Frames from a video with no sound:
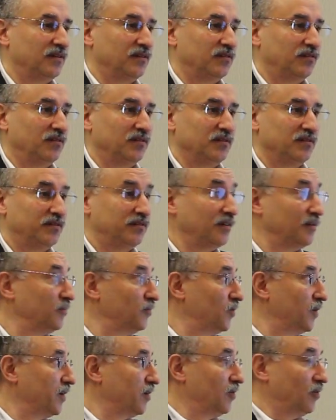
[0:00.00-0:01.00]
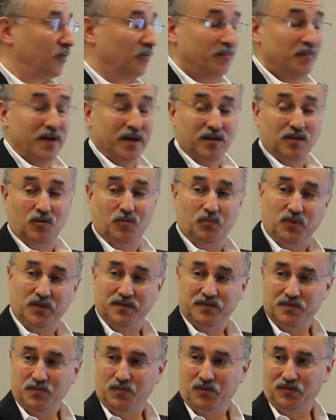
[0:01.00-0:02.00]
So there's some what I call medical
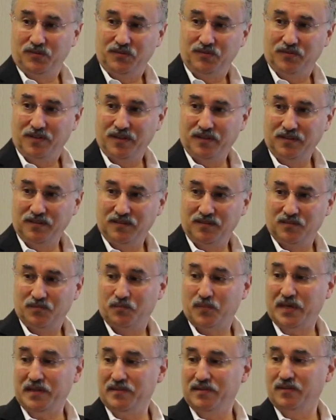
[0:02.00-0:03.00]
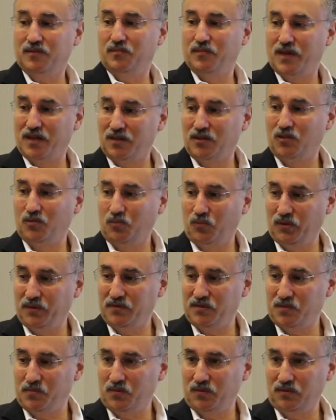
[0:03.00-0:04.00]
principles, right? Basic medical
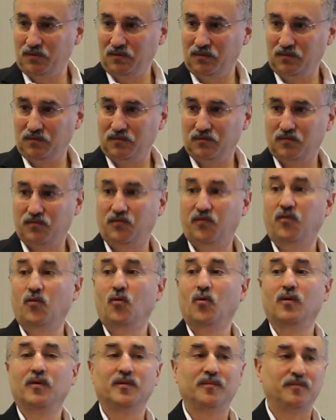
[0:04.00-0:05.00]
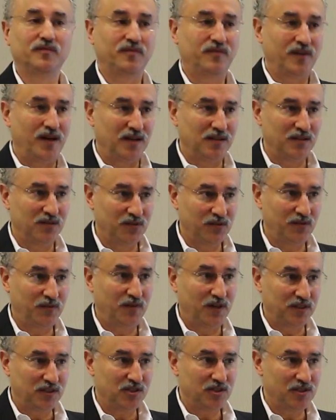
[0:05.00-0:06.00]
principle. Form follows
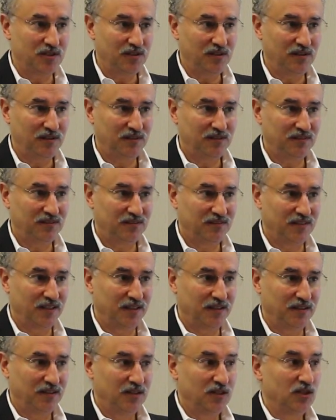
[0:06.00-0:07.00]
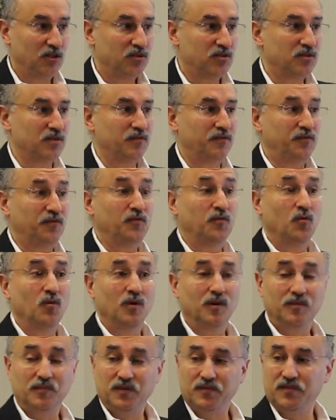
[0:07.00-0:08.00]
function, right? So the
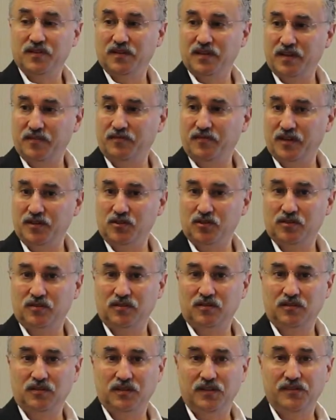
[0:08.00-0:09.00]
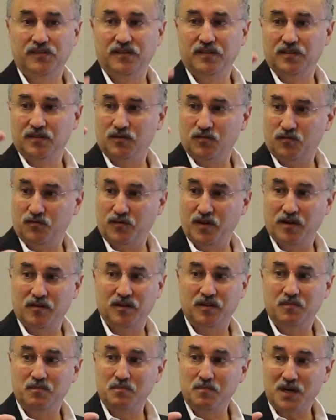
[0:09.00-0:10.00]
form of the left ventricle is that it's
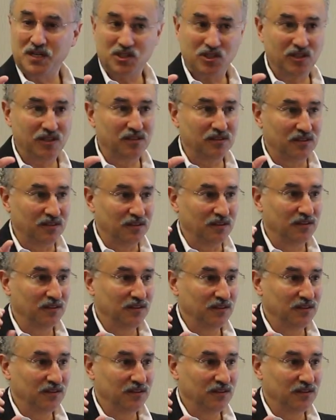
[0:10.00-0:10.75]
very muscular